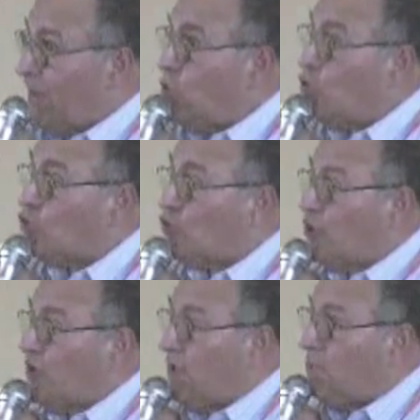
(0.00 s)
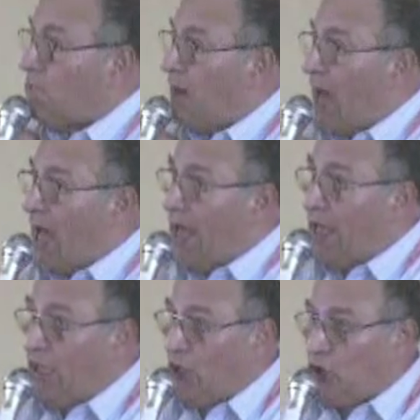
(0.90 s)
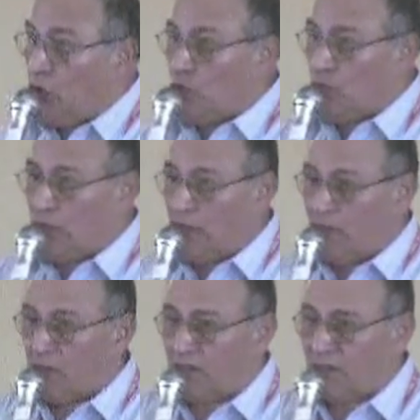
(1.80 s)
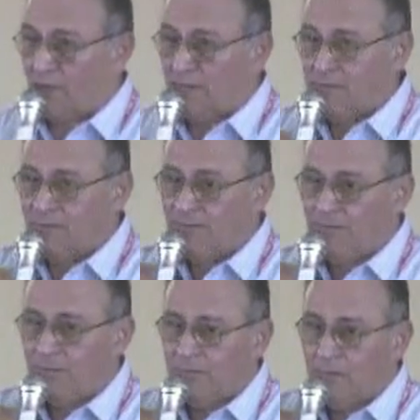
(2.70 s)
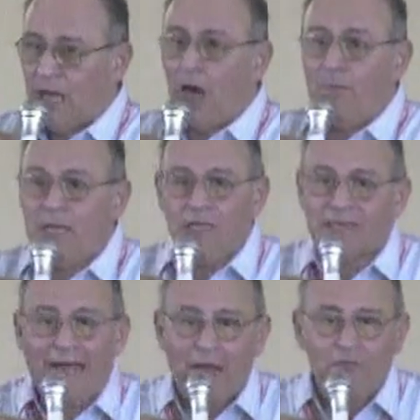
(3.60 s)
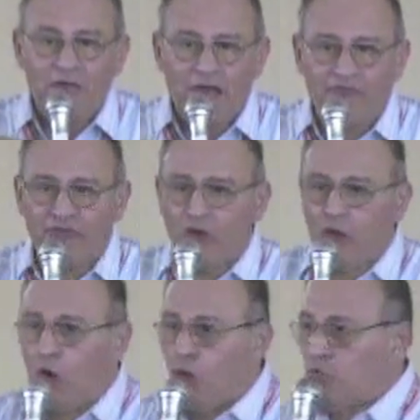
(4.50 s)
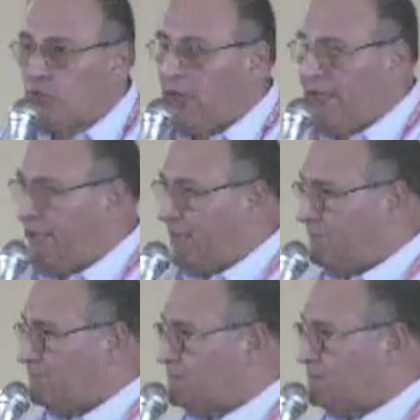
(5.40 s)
he could redeem my loneliness. How many times I feel lonely?